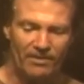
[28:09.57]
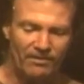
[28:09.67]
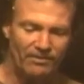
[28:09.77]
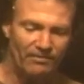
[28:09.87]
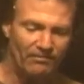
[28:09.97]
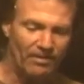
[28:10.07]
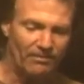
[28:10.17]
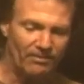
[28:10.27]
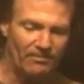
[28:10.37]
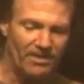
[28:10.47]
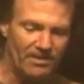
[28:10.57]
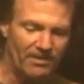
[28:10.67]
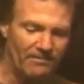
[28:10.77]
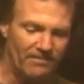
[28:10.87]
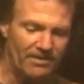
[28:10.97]
But this is somebody
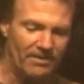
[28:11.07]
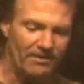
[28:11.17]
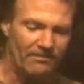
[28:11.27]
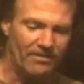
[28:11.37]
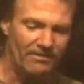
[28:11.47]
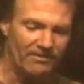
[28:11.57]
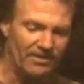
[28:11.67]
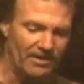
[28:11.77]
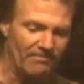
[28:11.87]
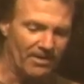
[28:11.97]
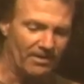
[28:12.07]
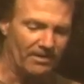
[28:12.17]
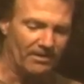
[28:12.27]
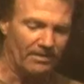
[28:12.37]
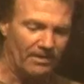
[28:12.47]
did a video recently about it